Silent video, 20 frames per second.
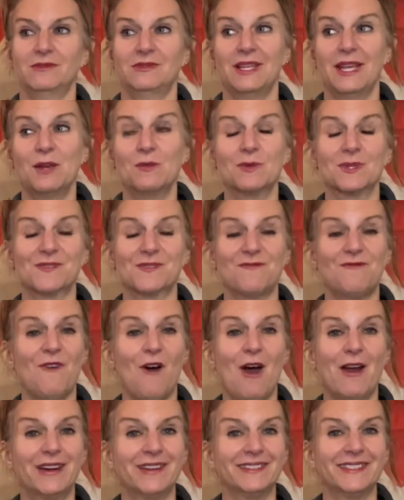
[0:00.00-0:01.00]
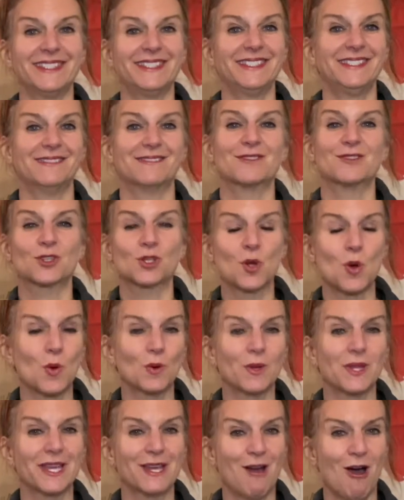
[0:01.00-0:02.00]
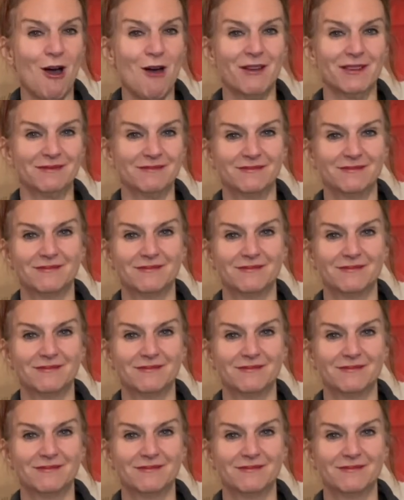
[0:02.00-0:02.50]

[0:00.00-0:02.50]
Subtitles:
it was finally totally gone.